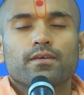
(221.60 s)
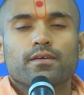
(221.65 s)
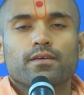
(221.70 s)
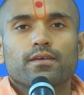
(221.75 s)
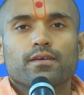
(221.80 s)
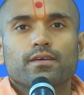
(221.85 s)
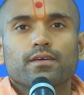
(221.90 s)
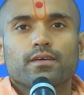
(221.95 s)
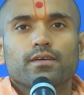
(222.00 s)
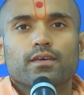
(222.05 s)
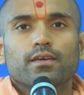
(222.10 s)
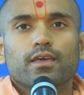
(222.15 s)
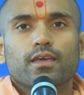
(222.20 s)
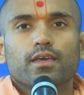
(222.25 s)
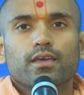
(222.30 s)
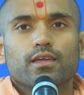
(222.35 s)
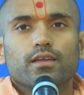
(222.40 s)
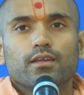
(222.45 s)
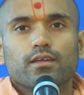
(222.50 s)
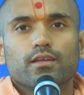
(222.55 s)
and
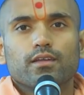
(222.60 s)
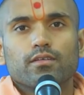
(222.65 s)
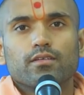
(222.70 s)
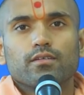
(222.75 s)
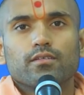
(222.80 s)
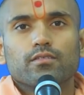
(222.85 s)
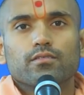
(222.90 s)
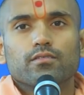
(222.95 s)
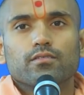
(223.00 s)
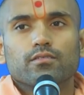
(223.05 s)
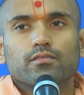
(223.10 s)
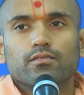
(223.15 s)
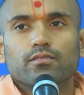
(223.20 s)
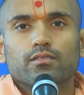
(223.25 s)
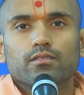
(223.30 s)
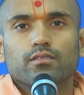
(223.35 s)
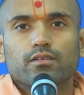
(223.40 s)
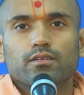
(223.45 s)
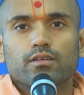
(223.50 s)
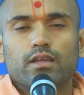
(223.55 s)
now
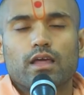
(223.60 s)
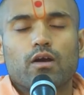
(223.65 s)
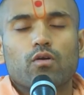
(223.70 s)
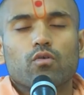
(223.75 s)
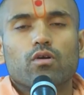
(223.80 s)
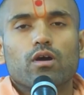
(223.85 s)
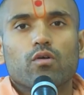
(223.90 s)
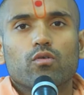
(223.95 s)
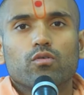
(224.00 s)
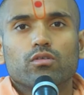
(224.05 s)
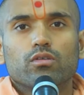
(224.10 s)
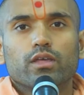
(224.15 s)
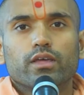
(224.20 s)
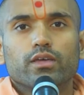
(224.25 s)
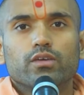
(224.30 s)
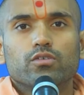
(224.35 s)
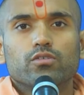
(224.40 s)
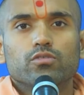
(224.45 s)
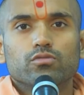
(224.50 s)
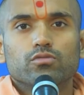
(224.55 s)
I would like you
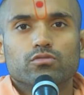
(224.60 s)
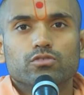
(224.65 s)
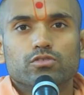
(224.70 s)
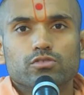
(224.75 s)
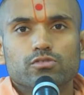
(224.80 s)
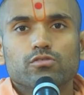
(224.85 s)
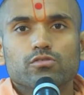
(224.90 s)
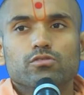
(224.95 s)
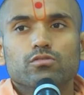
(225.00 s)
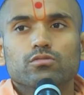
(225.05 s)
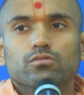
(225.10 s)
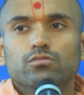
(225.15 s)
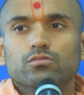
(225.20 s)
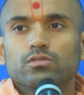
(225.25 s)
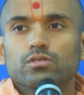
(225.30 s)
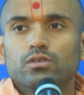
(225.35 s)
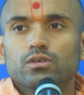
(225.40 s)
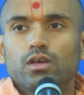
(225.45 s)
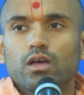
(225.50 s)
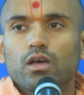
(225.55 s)
to
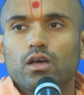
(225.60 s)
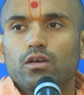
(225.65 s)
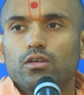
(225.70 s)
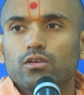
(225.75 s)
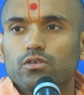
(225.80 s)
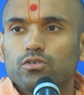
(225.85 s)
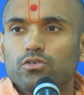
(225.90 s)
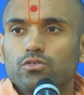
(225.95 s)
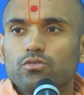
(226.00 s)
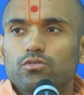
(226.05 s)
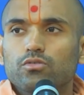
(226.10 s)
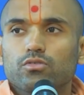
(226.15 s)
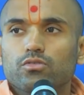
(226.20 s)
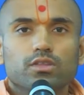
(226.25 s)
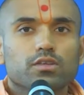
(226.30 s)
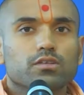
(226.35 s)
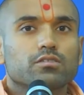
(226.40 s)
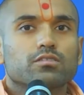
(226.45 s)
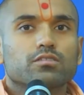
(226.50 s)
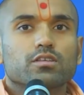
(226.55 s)
do this, this,
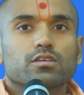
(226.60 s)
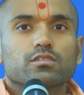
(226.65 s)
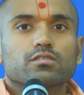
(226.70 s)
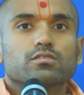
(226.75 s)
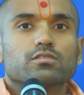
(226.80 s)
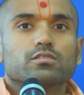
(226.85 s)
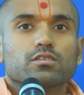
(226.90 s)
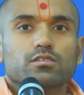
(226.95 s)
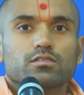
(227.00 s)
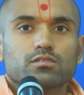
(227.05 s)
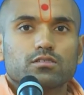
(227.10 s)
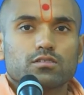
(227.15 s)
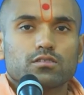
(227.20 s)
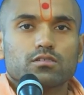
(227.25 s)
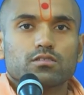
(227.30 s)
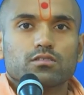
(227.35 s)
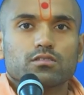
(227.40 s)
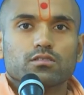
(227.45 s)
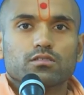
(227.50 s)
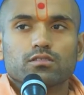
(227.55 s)
this,
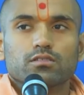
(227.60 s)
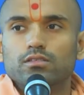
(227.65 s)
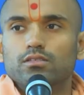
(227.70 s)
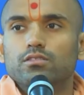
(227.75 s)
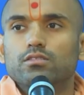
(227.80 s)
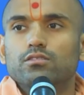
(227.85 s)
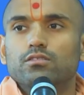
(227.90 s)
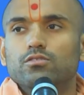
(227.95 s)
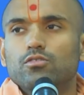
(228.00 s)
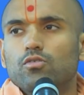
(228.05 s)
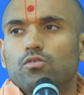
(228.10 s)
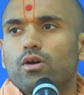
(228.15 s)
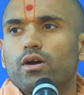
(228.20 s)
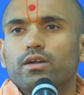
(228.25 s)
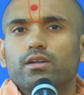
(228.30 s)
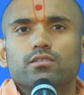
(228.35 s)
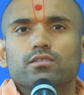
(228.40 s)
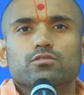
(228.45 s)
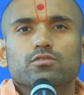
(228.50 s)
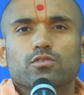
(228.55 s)
so on and so
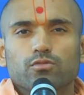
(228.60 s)
forth.